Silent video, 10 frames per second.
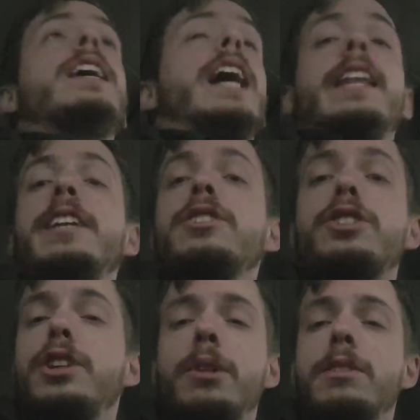And they just
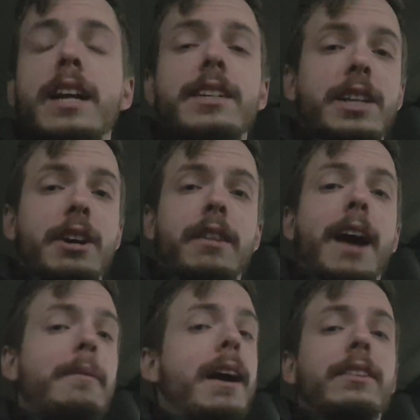chose not to go
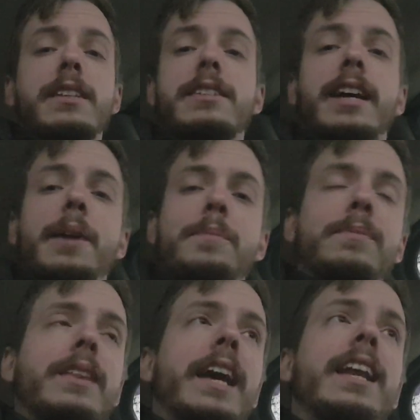that route this time.
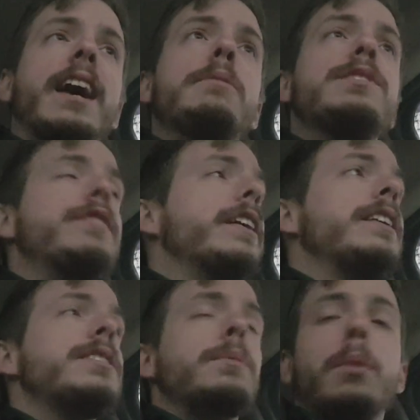And I was very
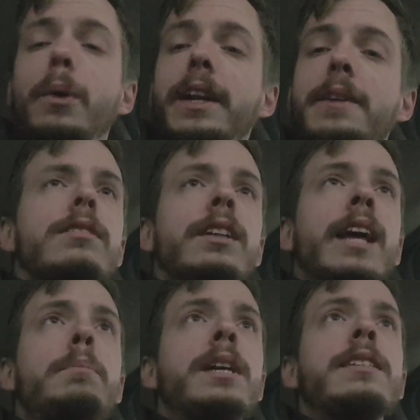disappointed.
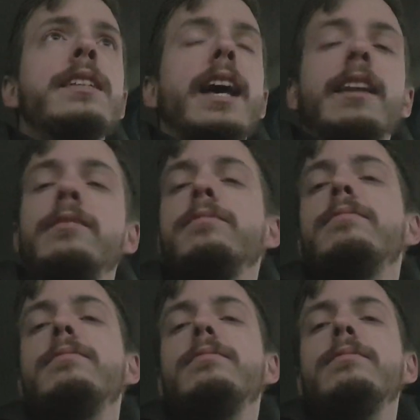That being said,
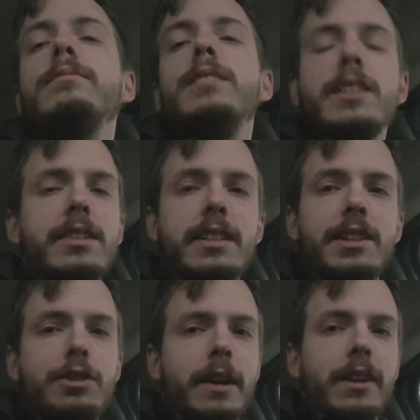this is in
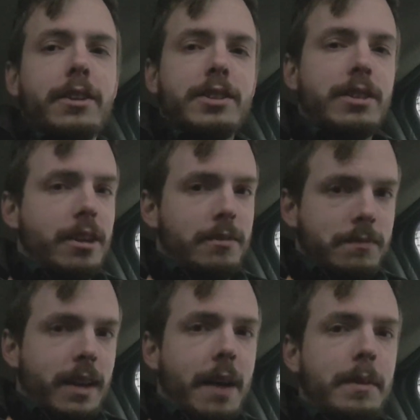the trailers, so
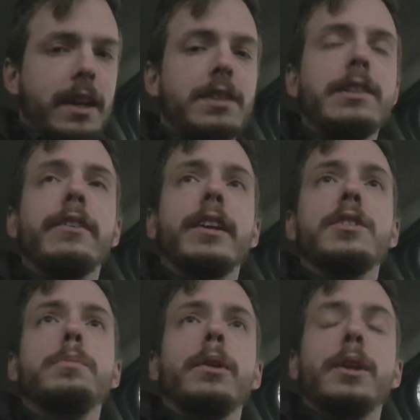I'm not considering a
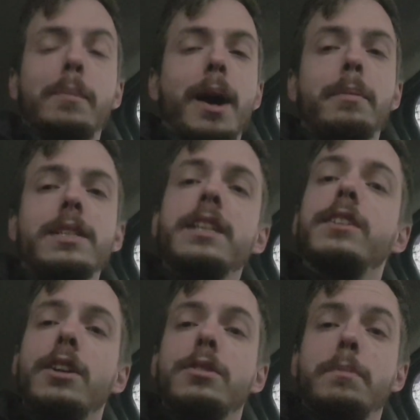spoiler. Palpatine
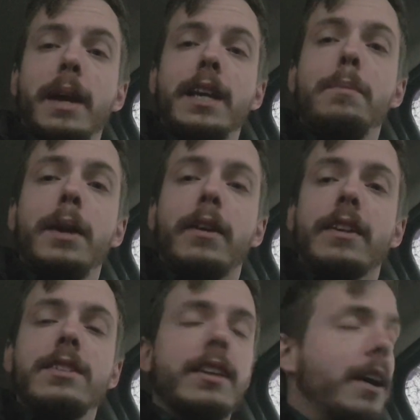does make an
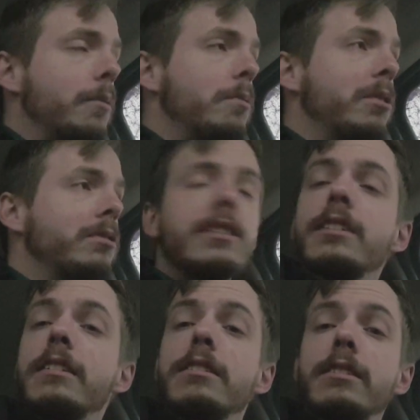appearance. I won't
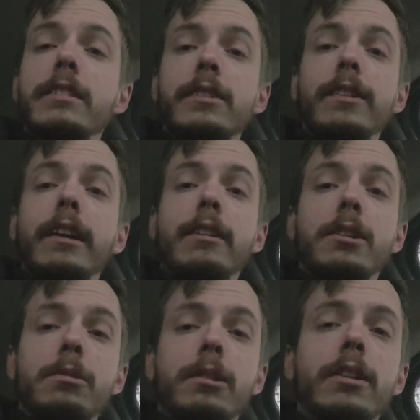discuss any of that,
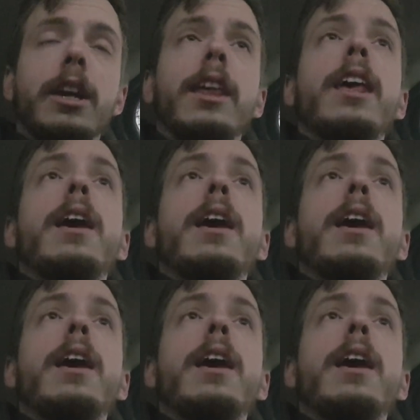don't worry.